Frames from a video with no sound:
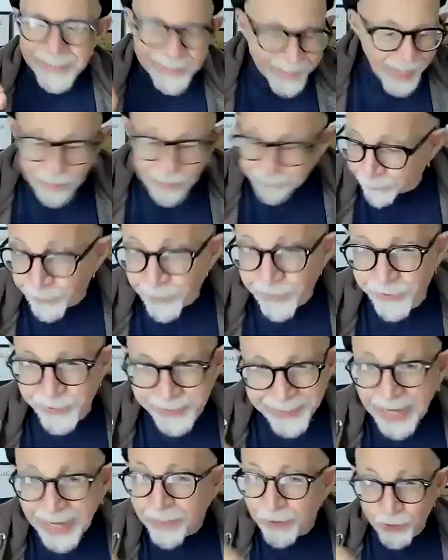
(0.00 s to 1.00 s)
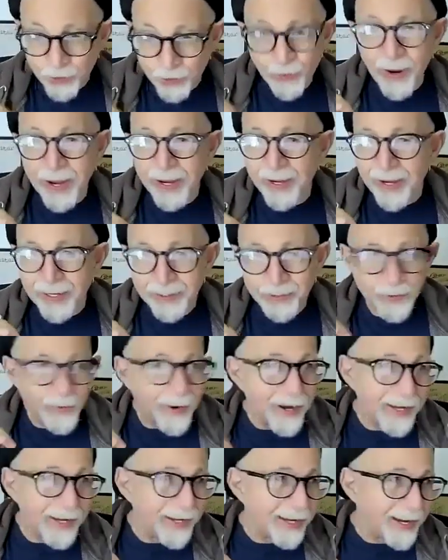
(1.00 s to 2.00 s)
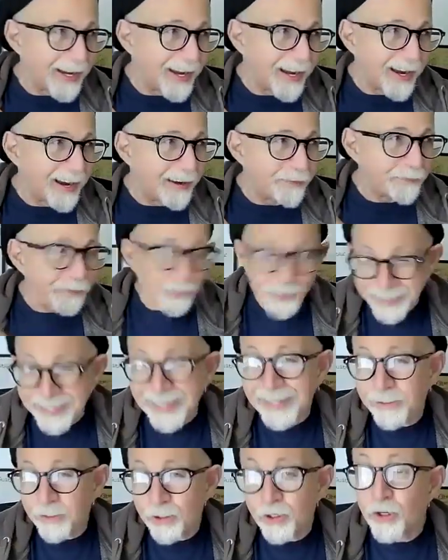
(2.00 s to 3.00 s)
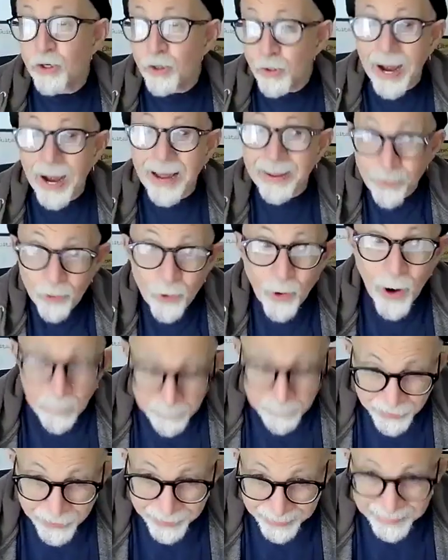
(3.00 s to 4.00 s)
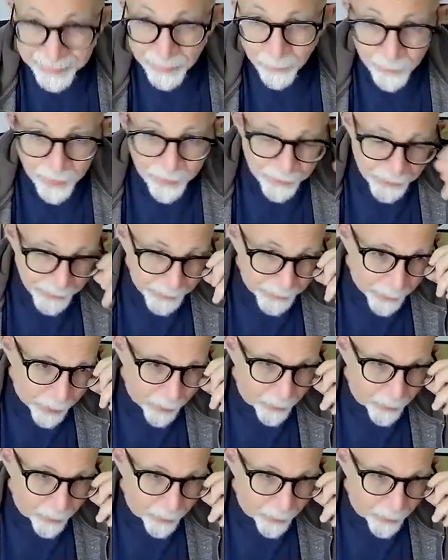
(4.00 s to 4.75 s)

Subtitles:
not for a second do I forget who I'm sitting with,